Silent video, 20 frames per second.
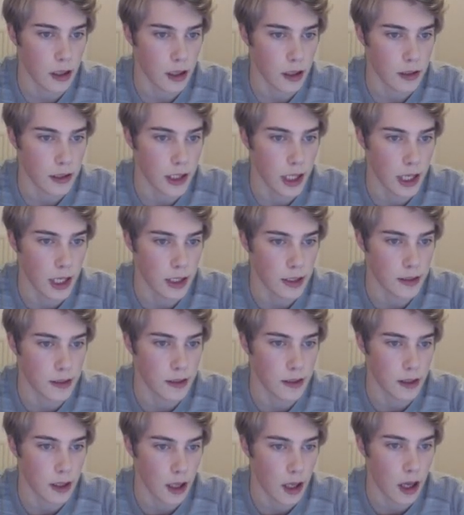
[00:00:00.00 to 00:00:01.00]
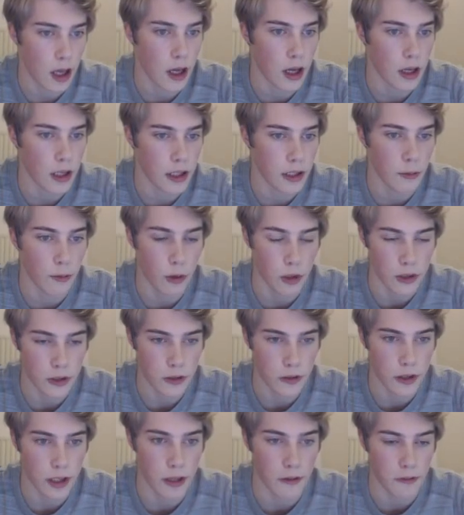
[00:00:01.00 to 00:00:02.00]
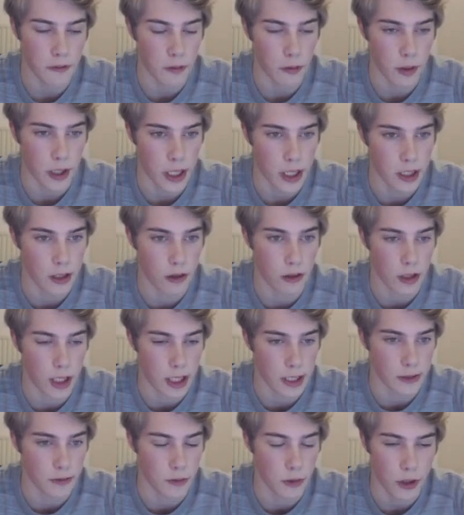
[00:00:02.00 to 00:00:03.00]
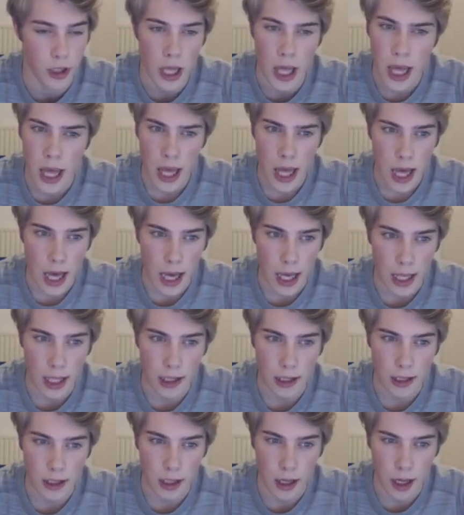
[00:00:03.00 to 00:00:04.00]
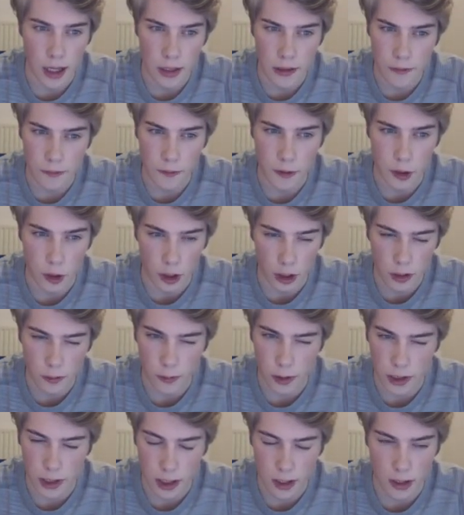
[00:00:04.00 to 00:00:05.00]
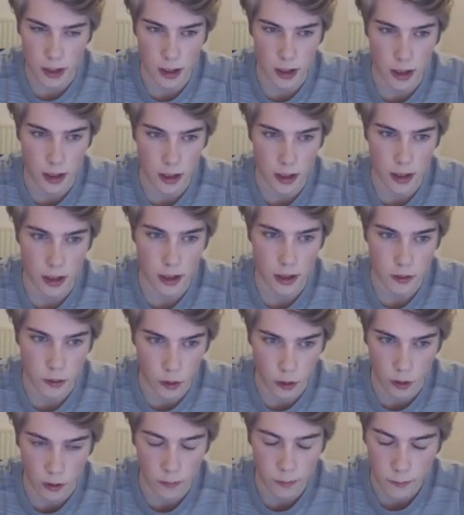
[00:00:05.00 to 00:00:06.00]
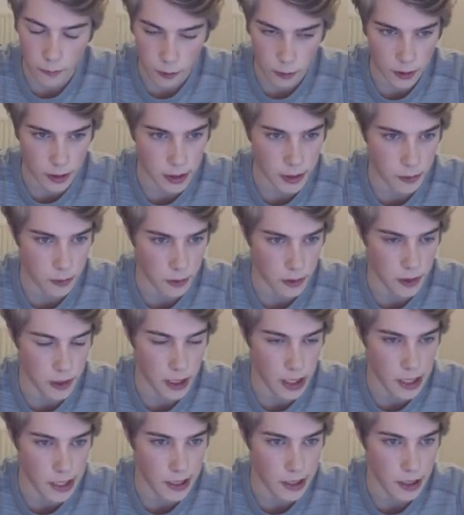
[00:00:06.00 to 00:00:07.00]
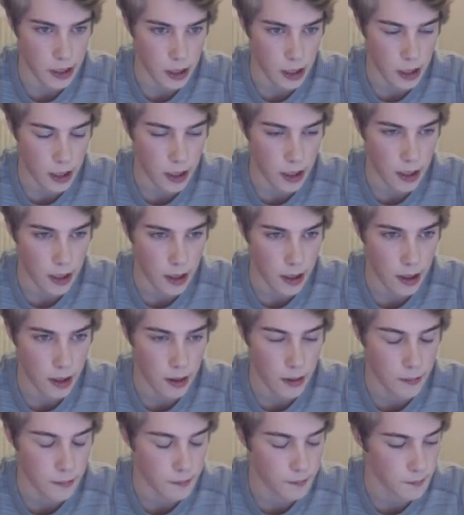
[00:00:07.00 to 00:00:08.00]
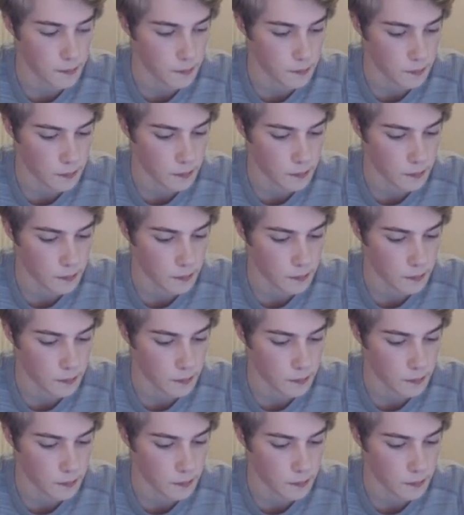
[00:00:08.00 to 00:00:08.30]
that uh, you want to give away your last rook. I kind of forgot what the term for this was again. Um,